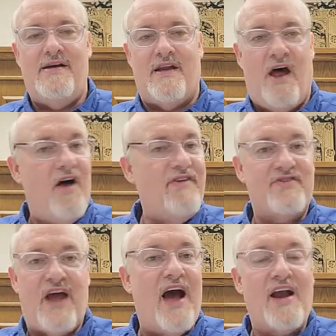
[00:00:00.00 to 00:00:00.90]
love
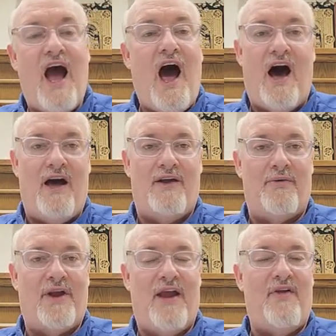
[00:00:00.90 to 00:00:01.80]
is not God, okay?